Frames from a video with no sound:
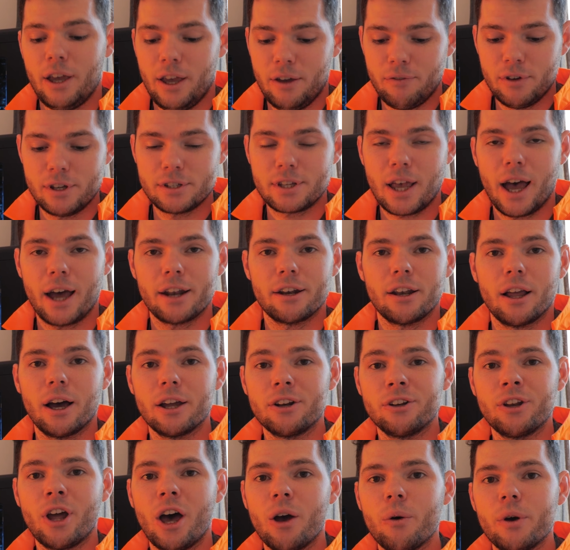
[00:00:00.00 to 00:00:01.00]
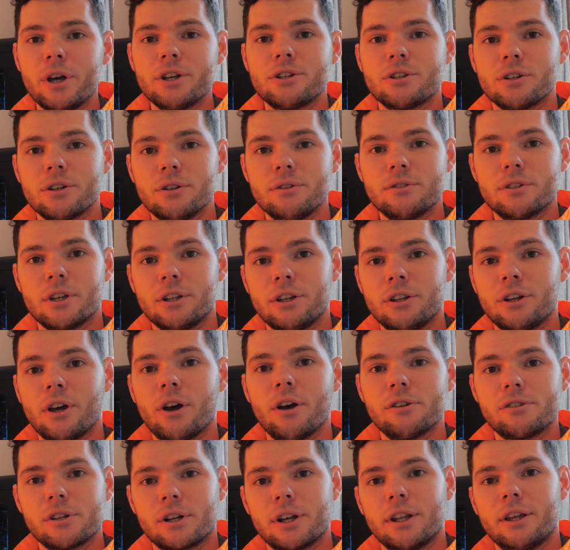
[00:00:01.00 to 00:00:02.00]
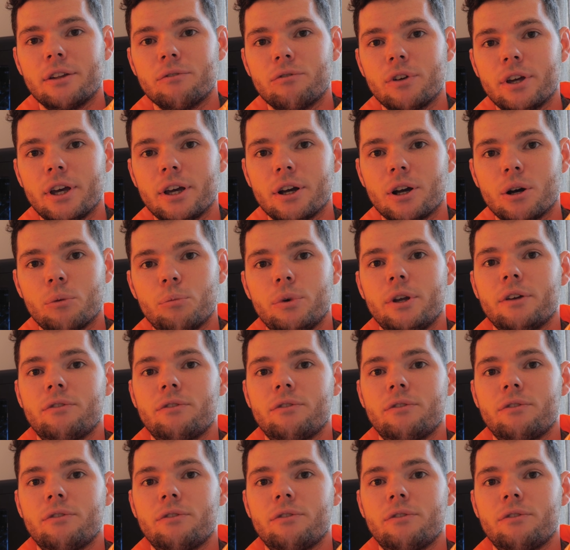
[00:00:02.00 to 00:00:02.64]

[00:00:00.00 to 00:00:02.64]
If it's had like no issues, then you know it's a clean vehicle.